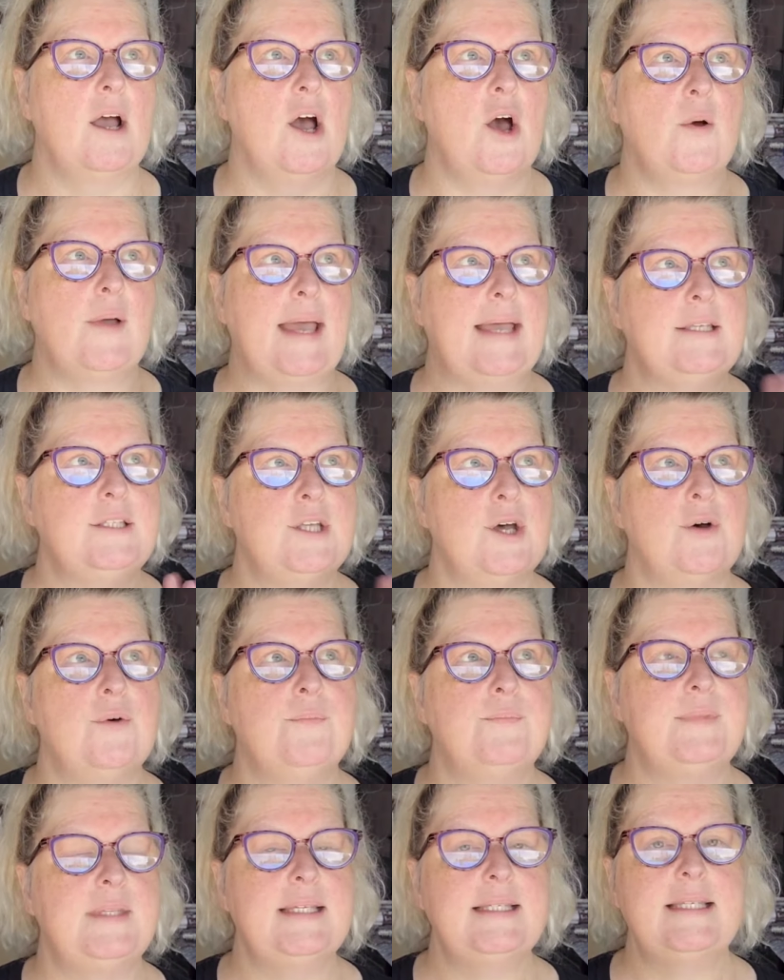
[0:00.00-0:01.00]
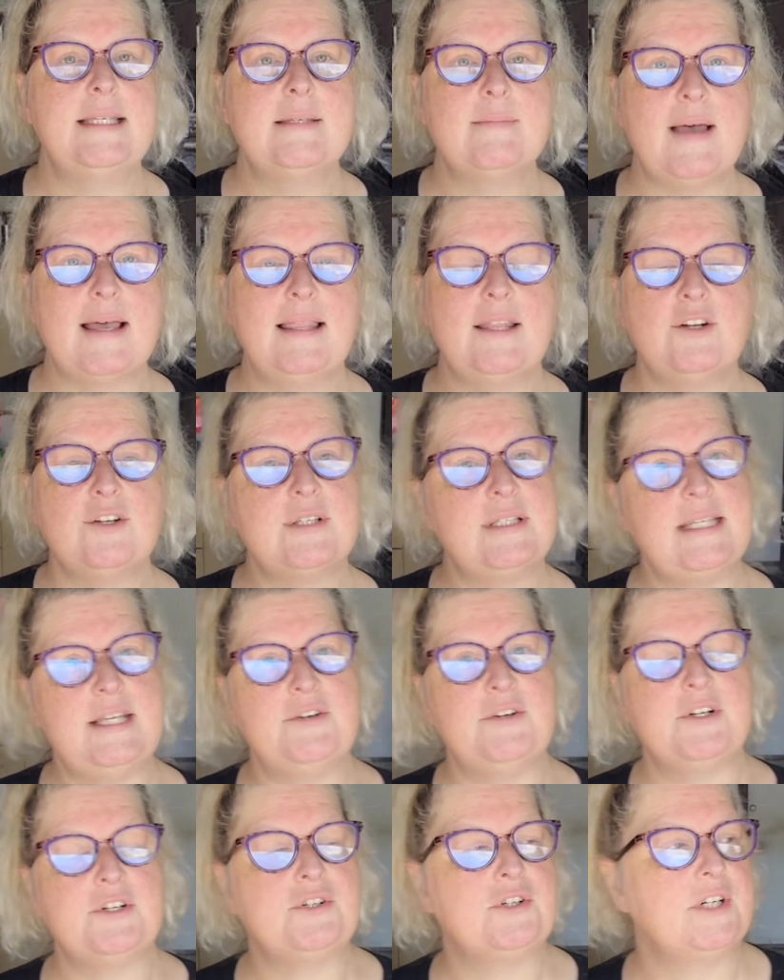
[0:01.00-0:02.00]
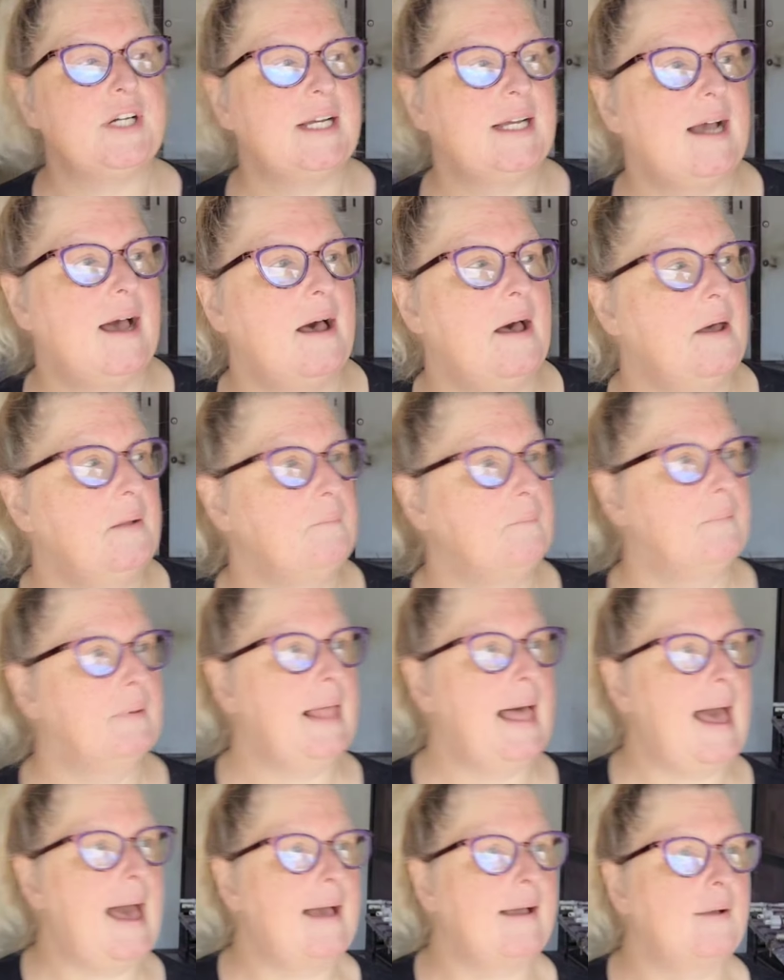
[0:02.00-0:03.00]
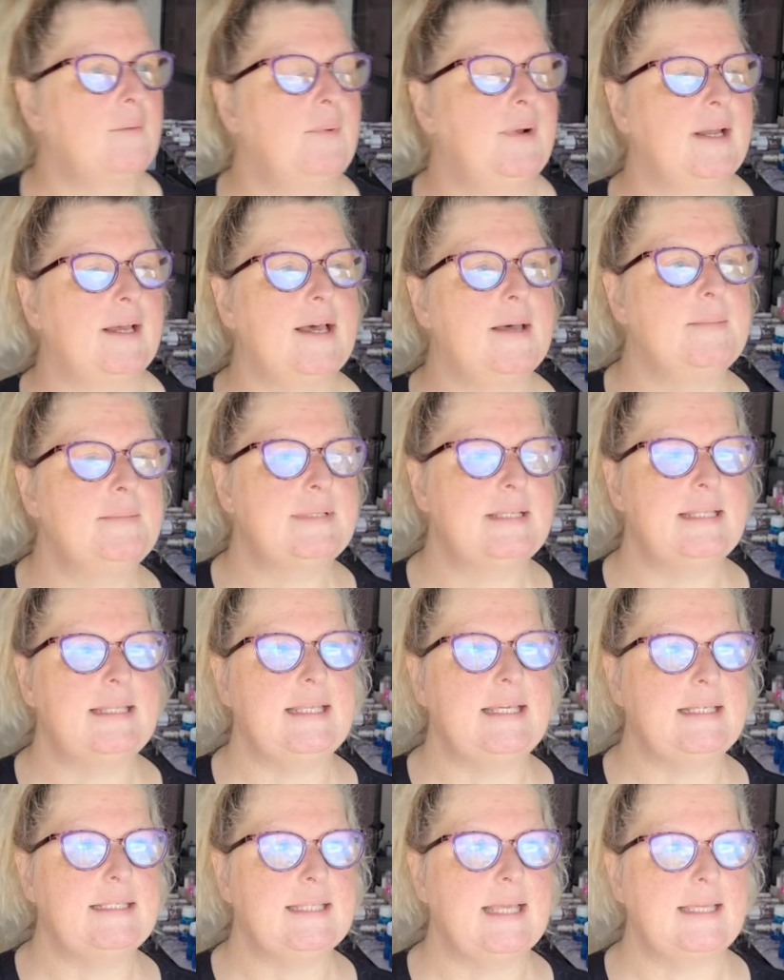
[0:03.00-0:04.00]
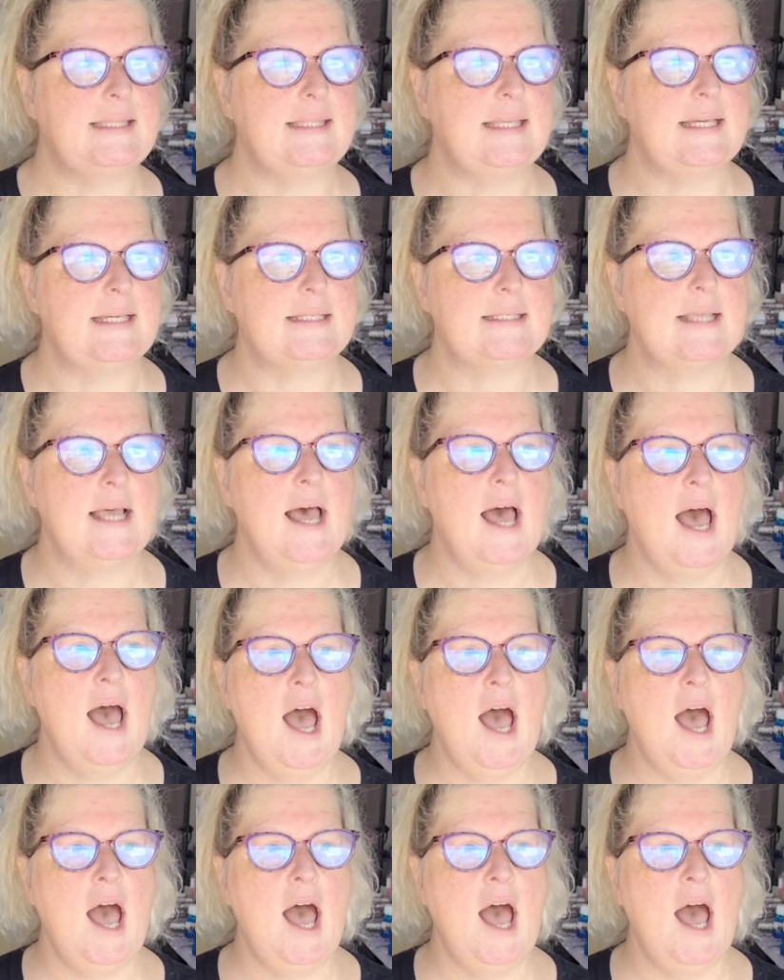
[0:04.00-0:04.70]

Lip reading: Okay, so this is my little secret trick on black when it comes to things like this.